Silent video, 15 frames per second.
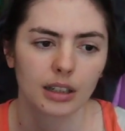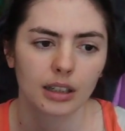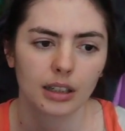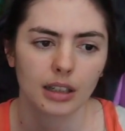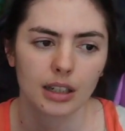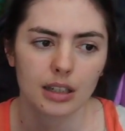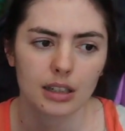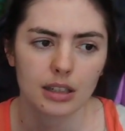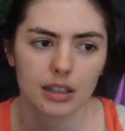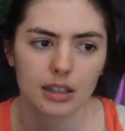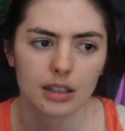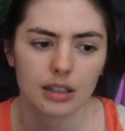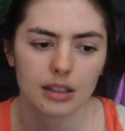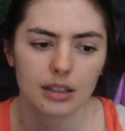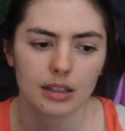
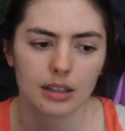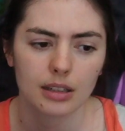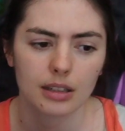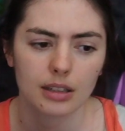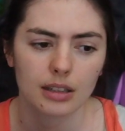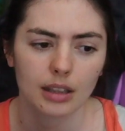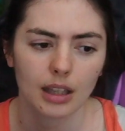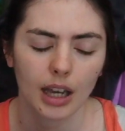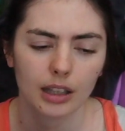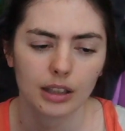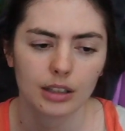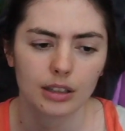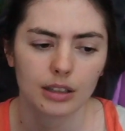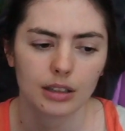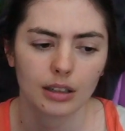because that
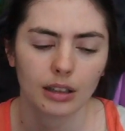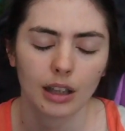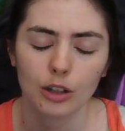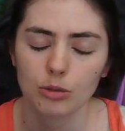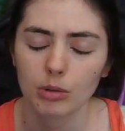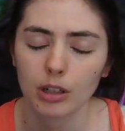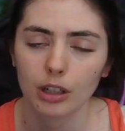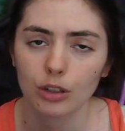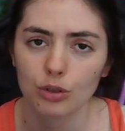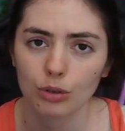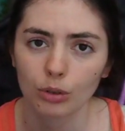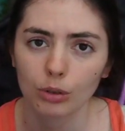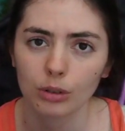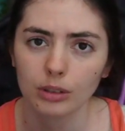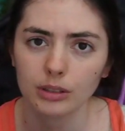allows me to
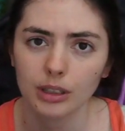control.